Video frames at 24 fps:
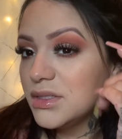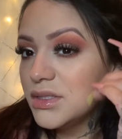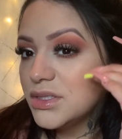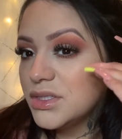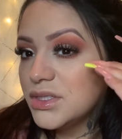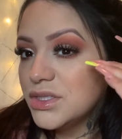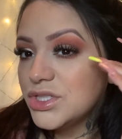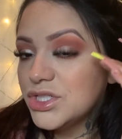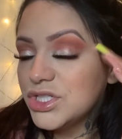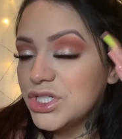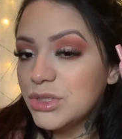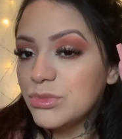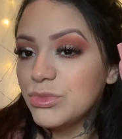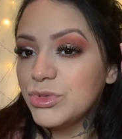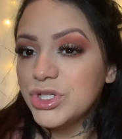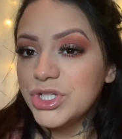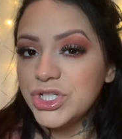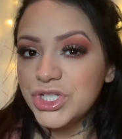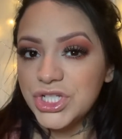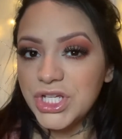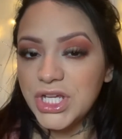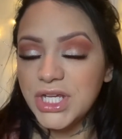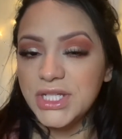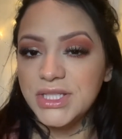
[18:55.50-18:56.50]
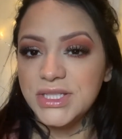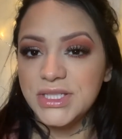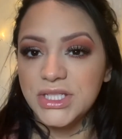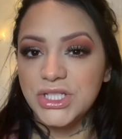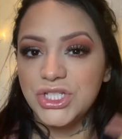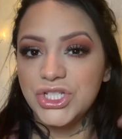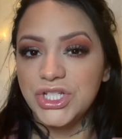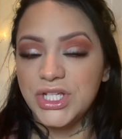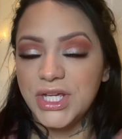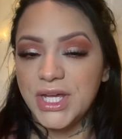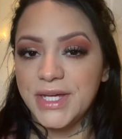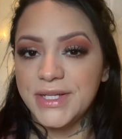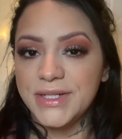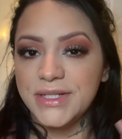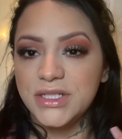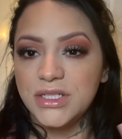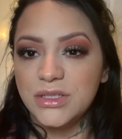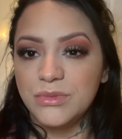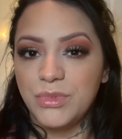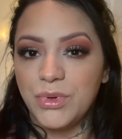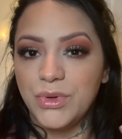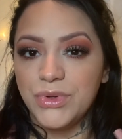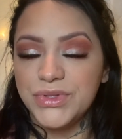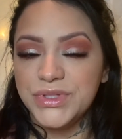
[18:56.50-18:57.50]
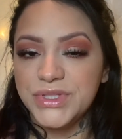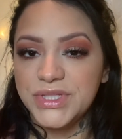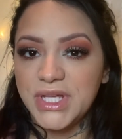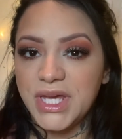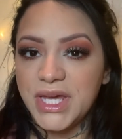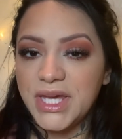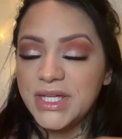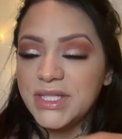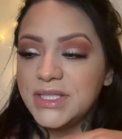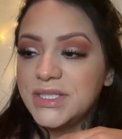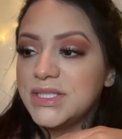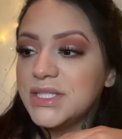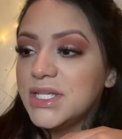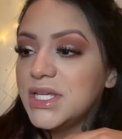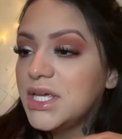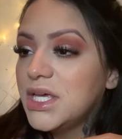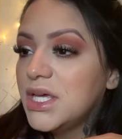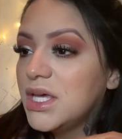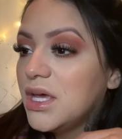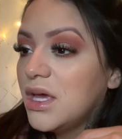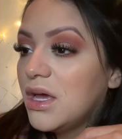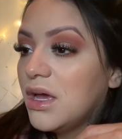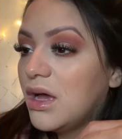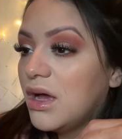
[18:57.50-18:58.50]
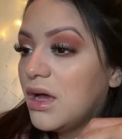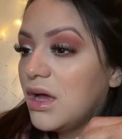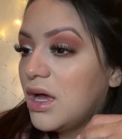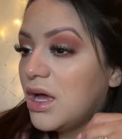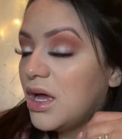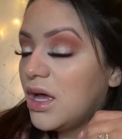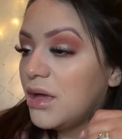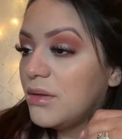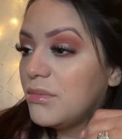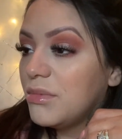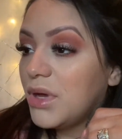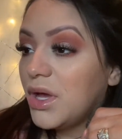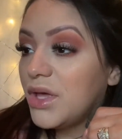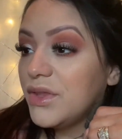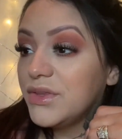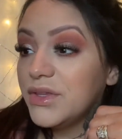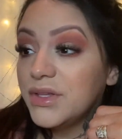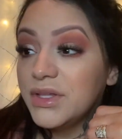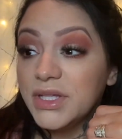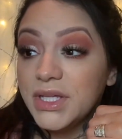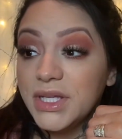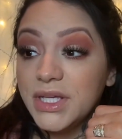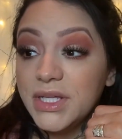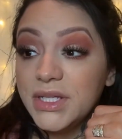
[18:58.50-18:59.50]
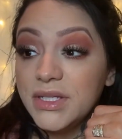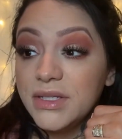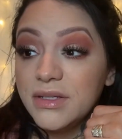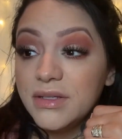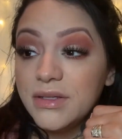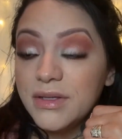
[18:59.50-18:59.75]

shimmery shades that she added to both sides on the lid.